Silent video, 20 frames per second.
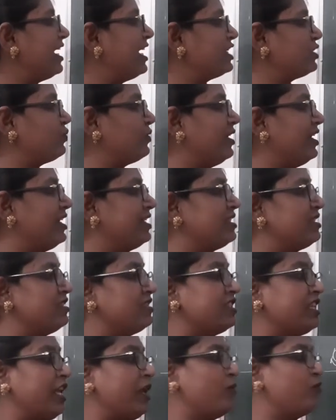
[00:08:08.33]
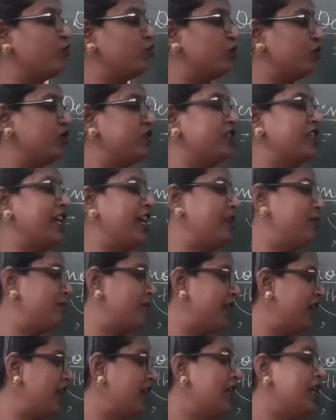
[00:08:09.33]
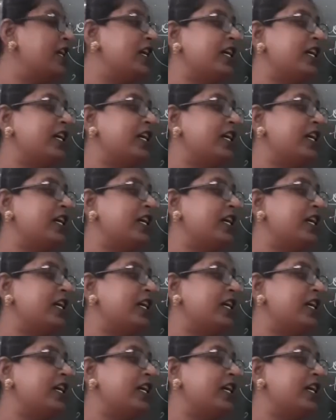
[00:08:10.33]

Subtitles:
as well as the same words can be